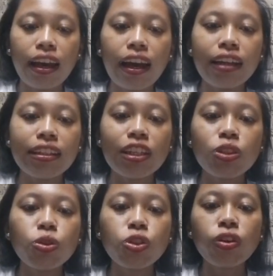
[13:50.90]
And the
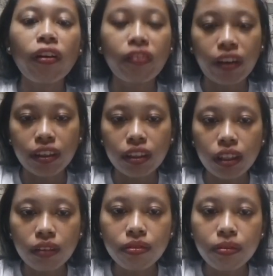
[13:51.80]

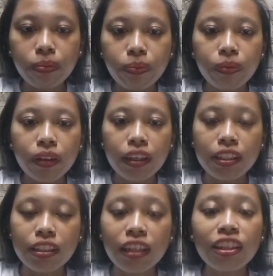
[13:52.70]
socio-affective
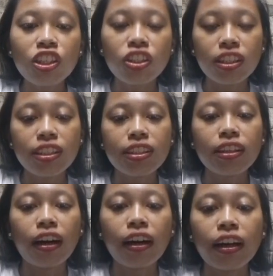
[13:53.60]
strategies
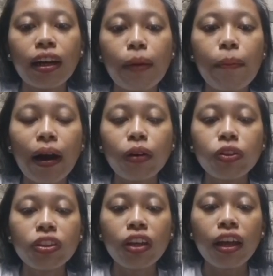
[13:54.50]
are
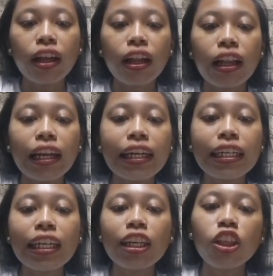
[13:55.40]
about
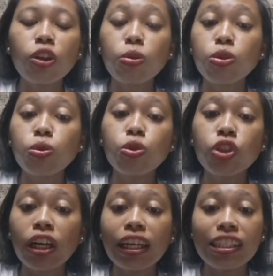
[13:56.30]
learning through
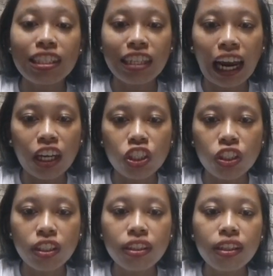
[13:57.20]
social
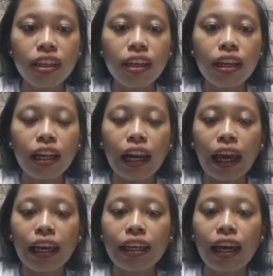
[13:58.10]
interaction,
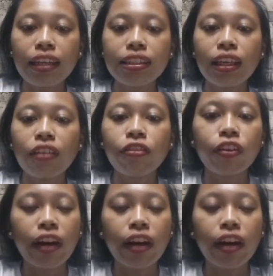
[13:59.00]
like asking for